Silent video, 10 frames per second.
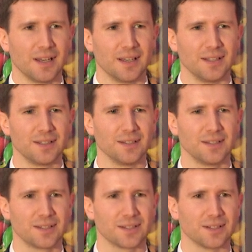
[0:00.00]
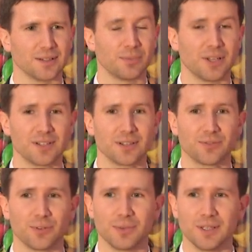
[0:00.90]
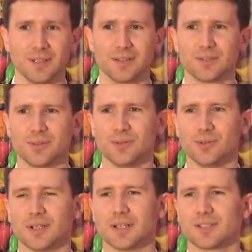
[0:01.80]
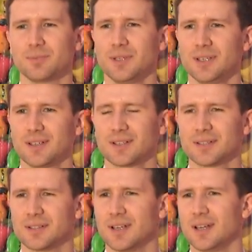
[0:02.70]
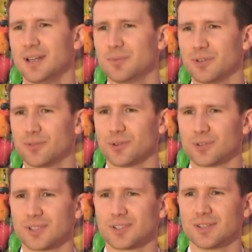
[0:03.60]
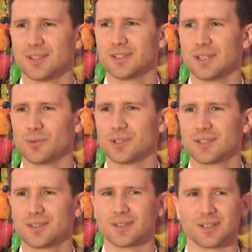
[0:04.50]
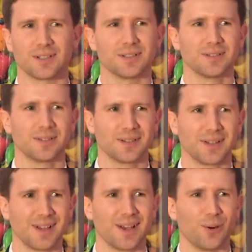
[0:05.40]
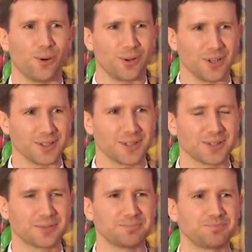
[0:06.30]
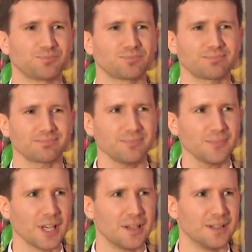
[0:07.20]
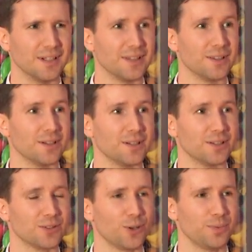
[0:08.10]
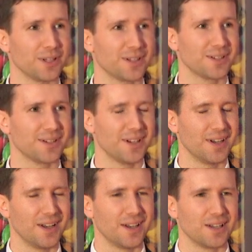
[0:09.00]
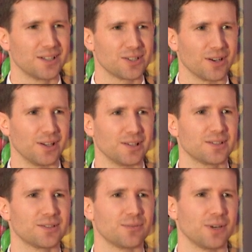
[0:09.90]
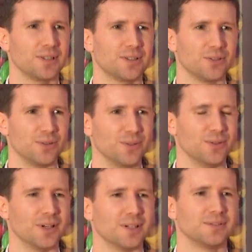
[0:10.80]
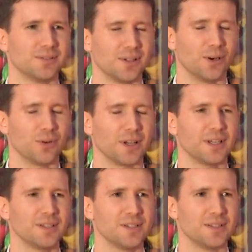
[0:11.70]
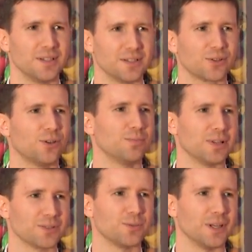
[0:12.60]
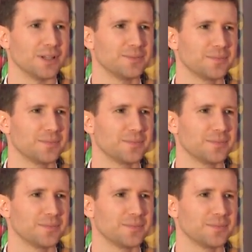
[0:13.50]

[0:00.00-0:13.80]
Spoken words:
it is a pleasure for me to speak before such a distinguished audience. And the topic, child's right to own identity, is a complex one,